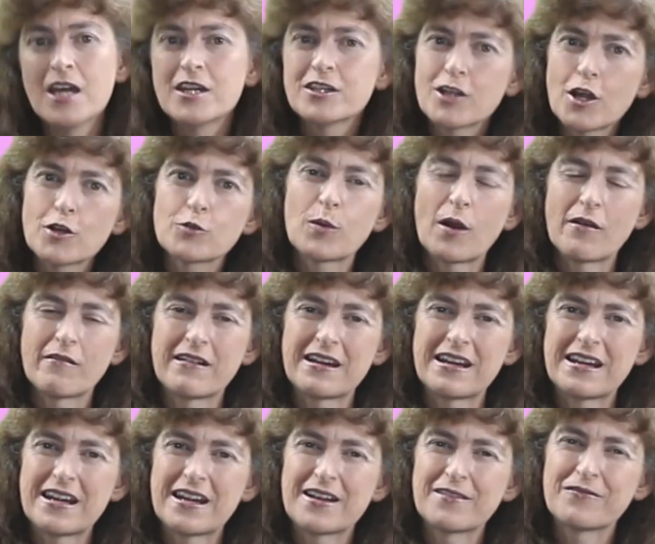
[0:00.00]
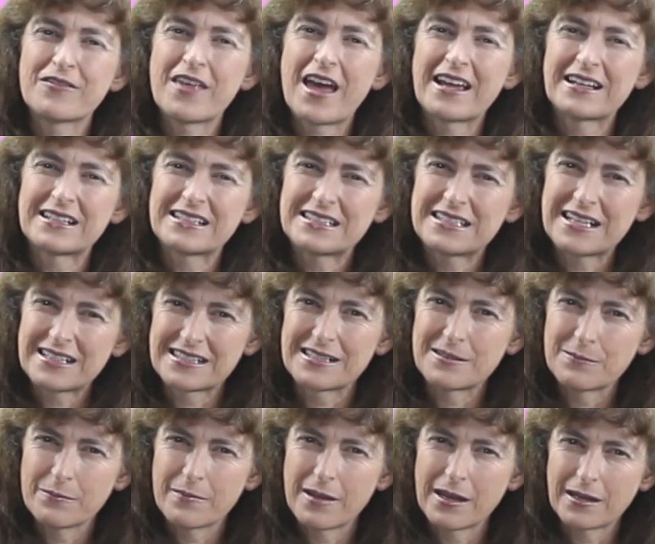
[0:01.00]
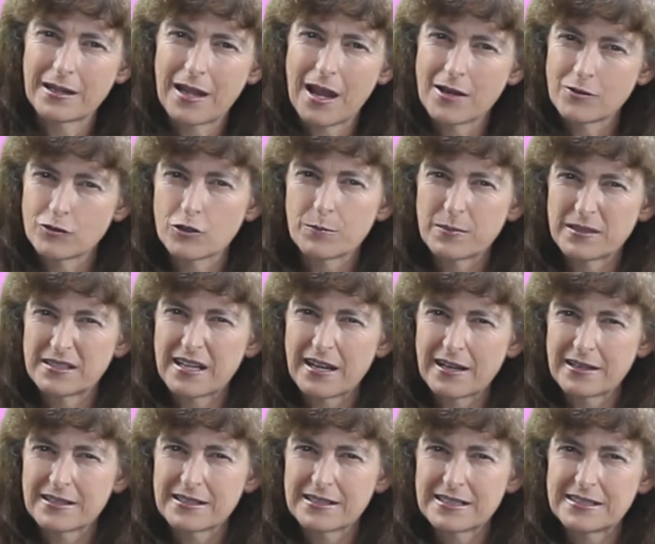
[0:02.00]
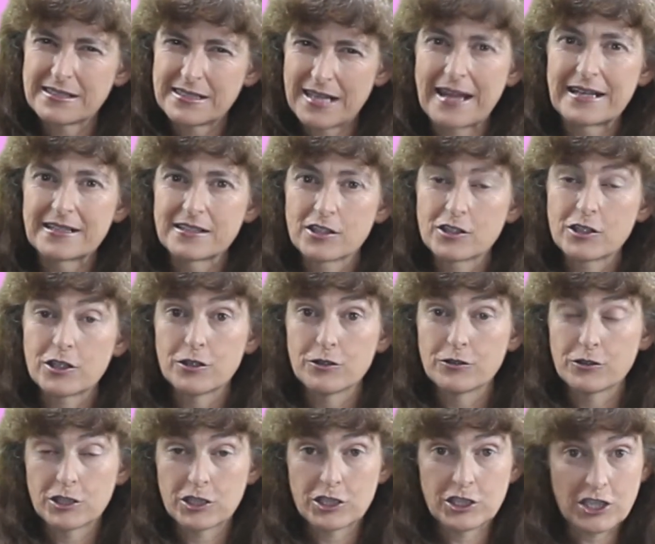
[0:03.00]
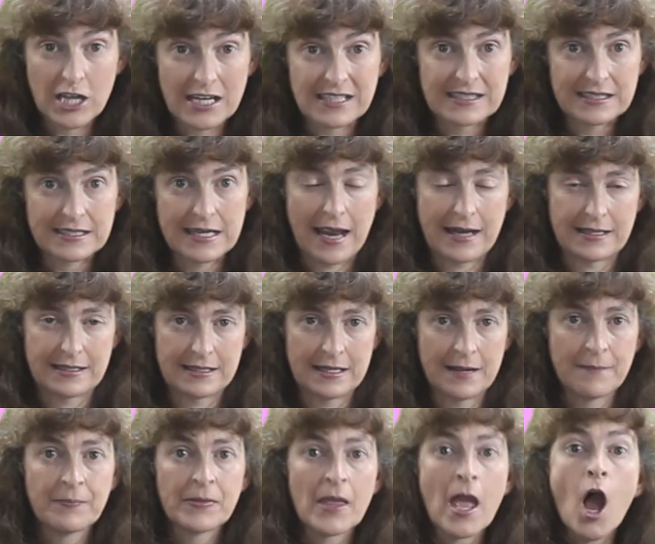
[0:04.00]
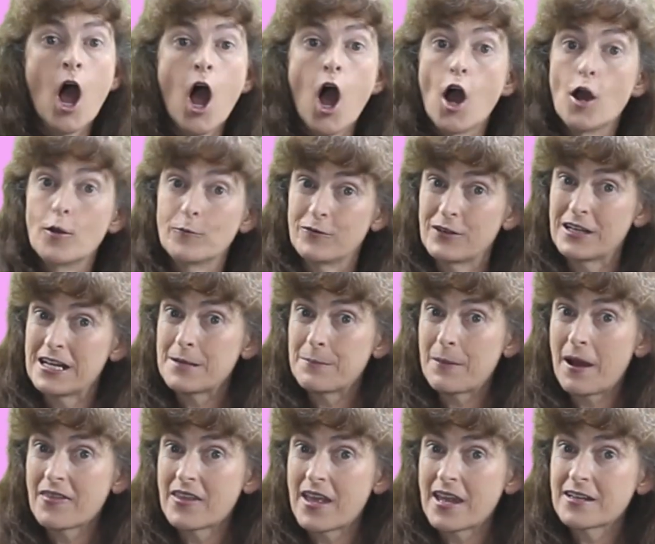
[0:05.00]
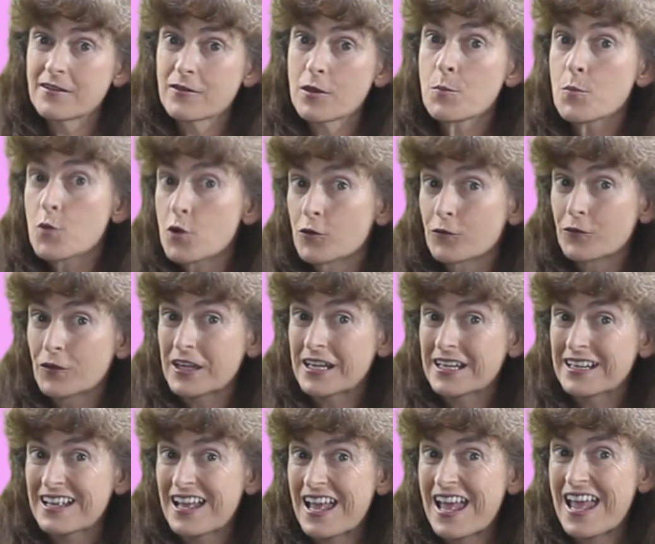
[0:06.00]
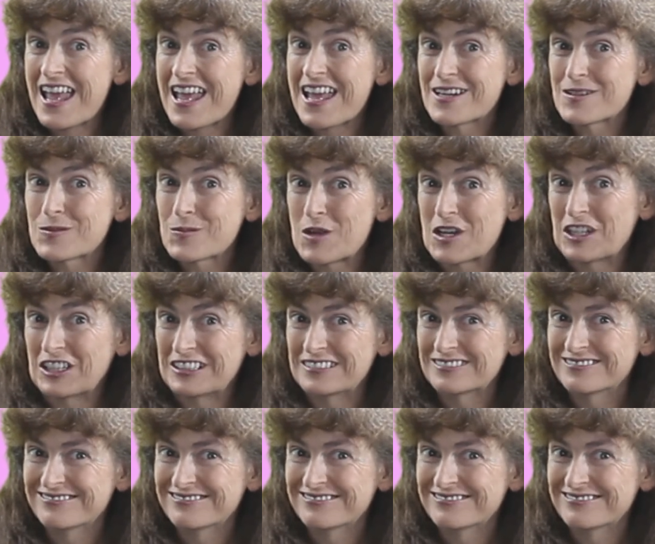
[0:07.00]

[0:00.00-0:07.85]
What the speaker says: don't worry if that doesn't make 100% sense to you just yet. Hopefully by the end of the movie, it will.